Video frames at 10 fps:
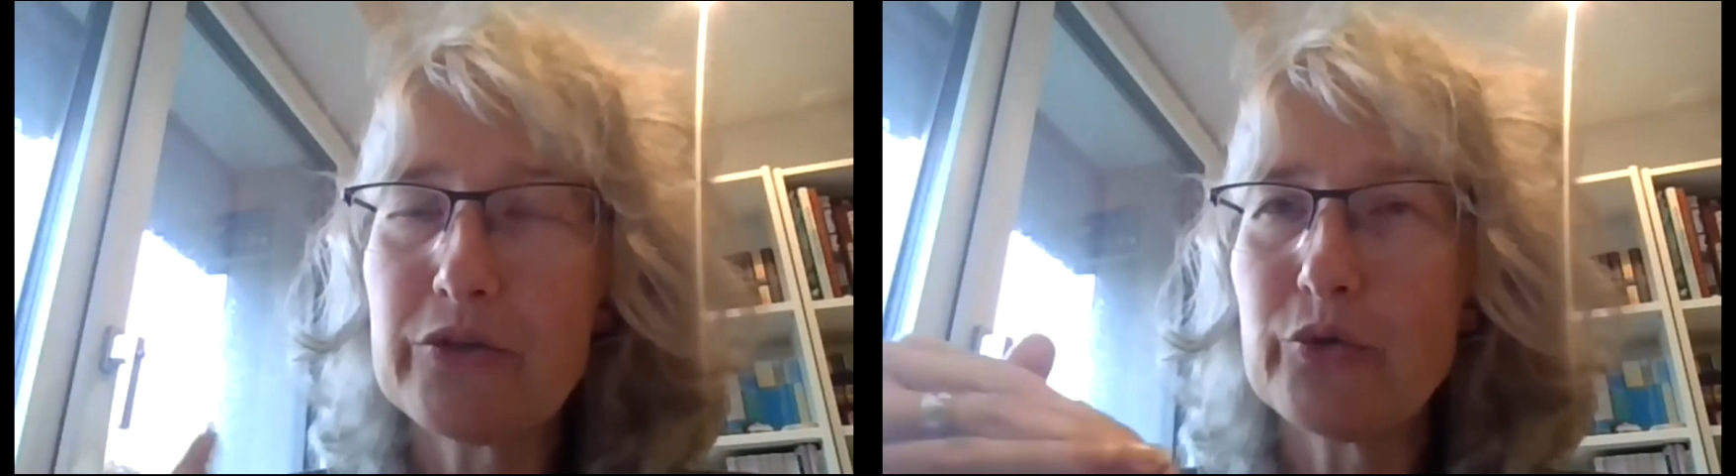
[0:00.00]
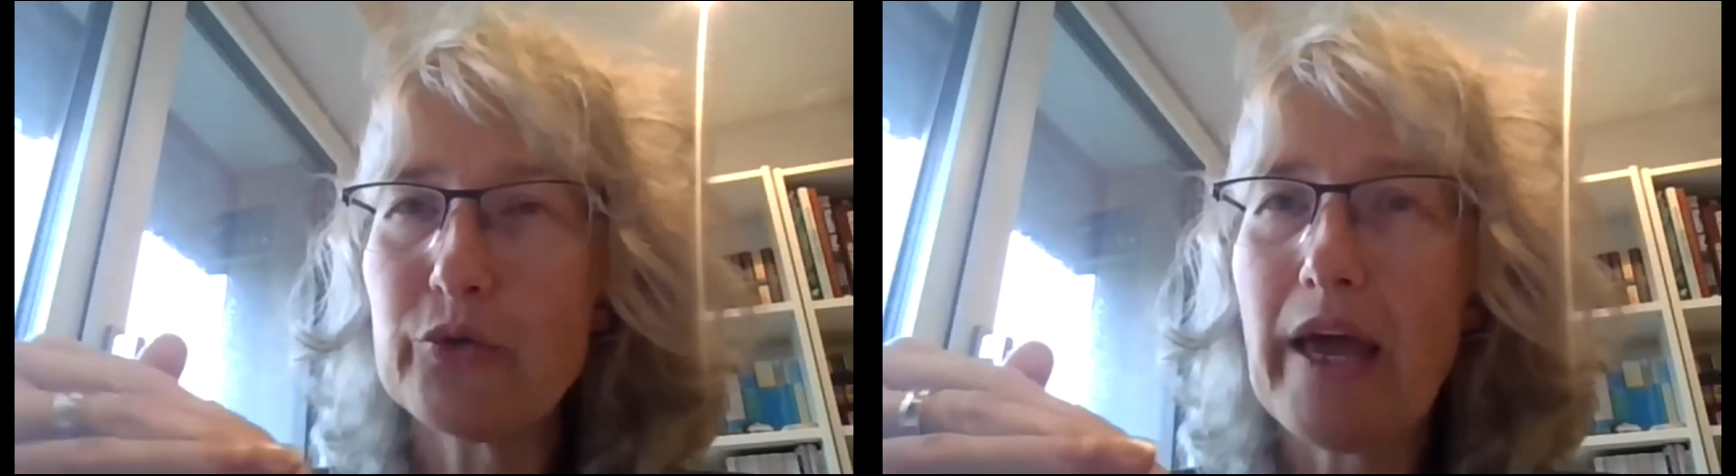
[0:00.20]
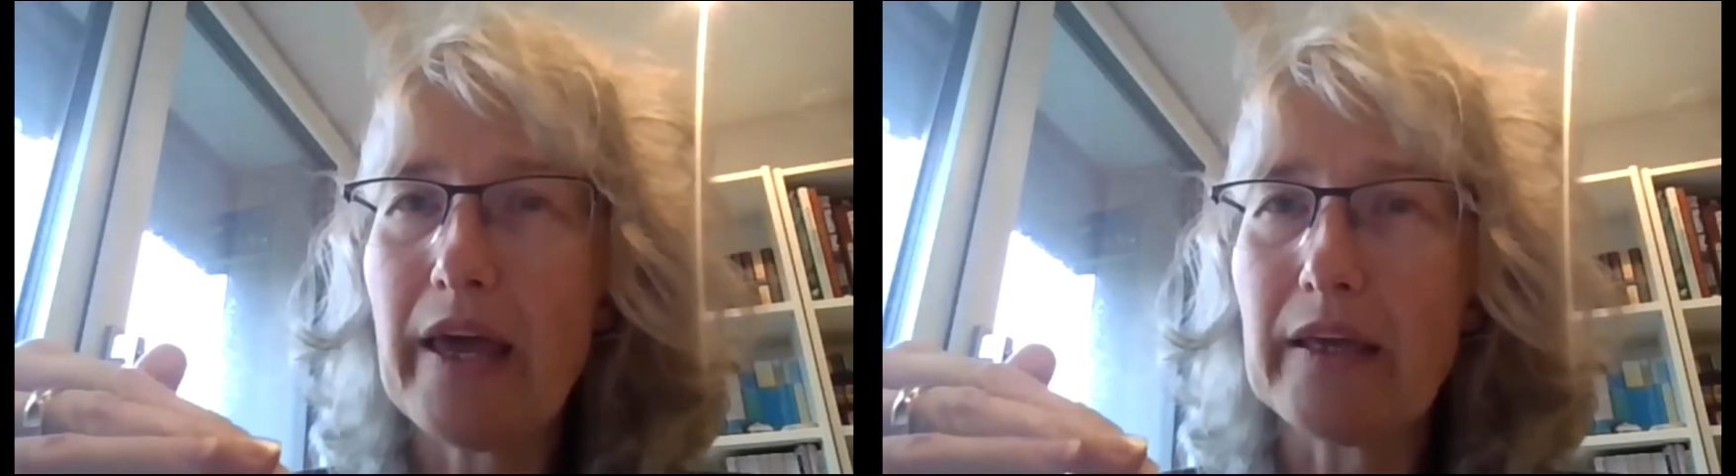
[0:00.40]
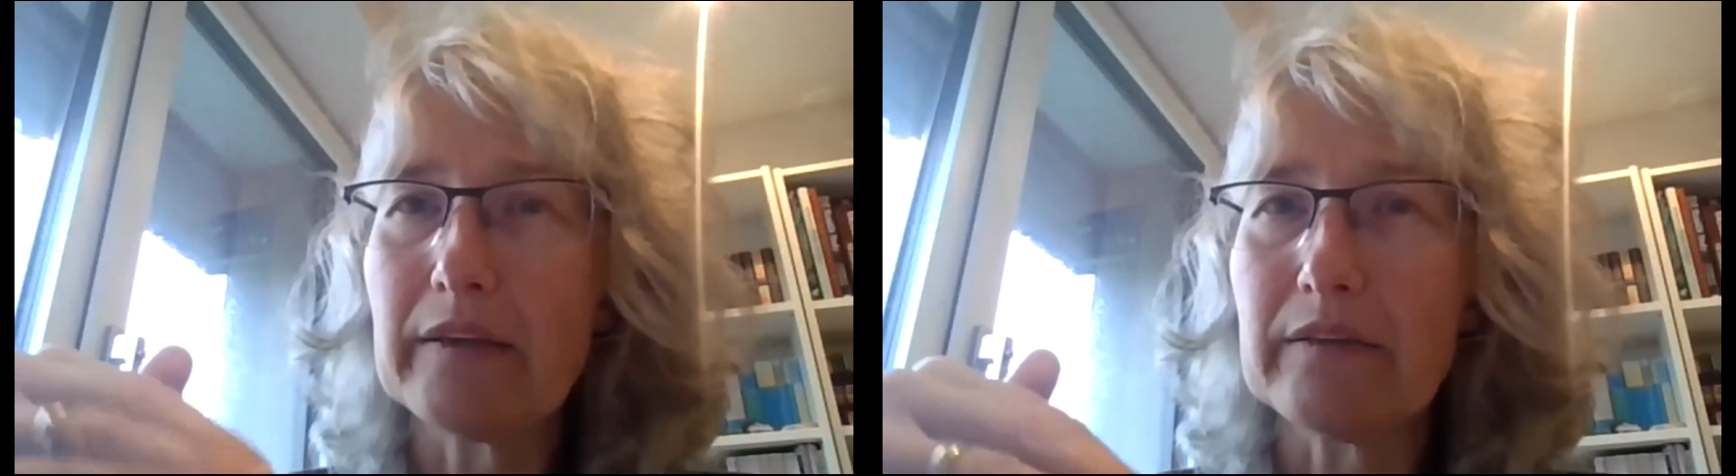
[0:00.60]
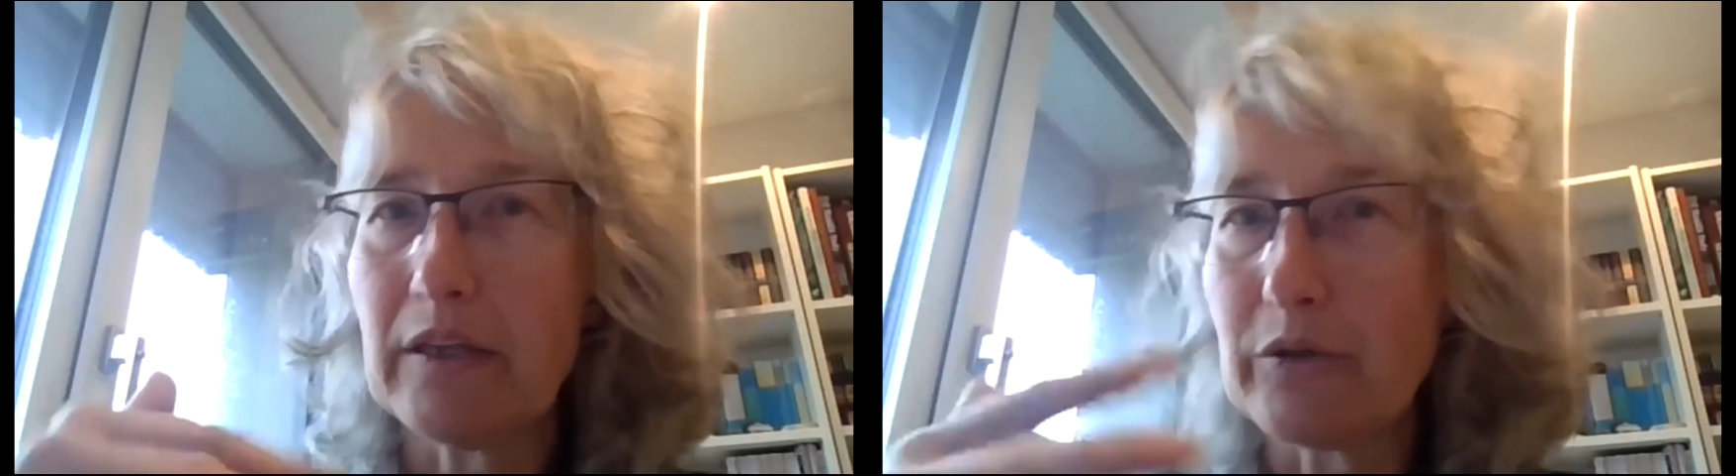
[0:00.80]
to
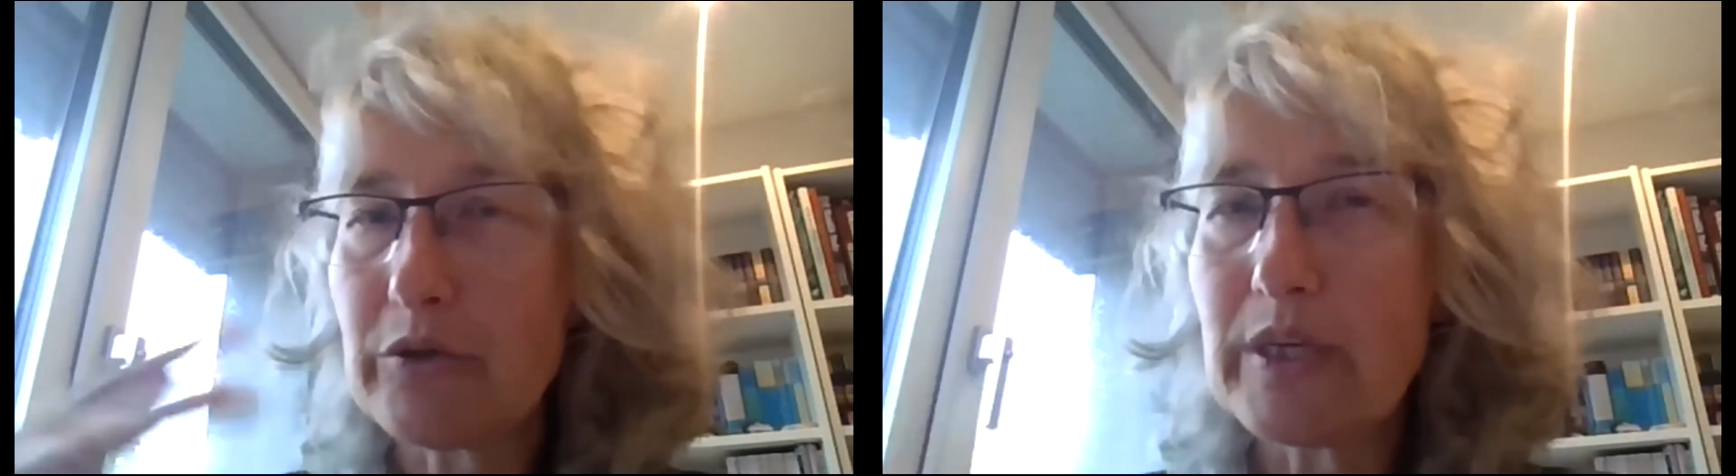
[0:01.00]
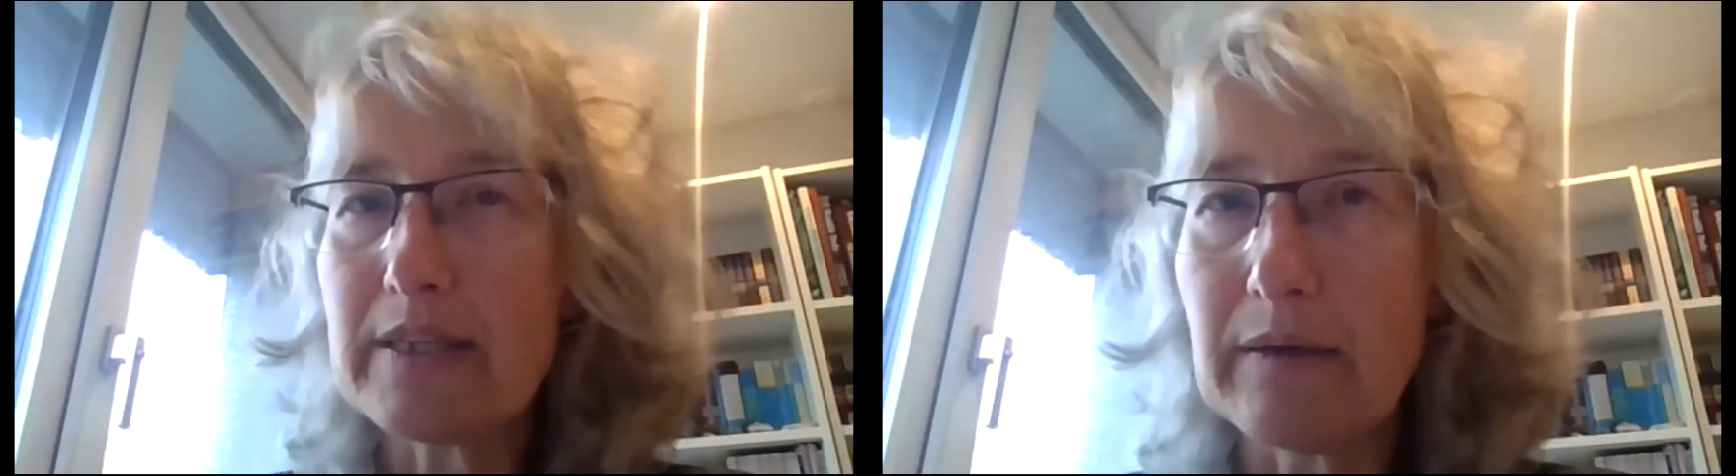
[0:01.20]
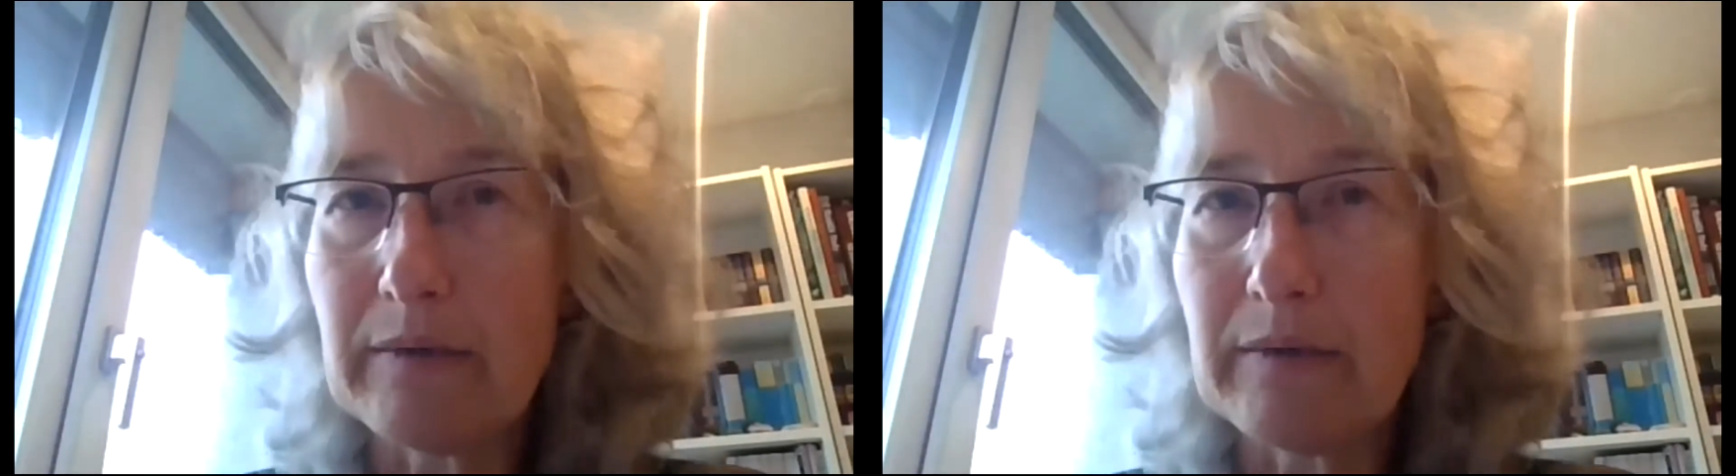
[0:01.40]
a, you know, to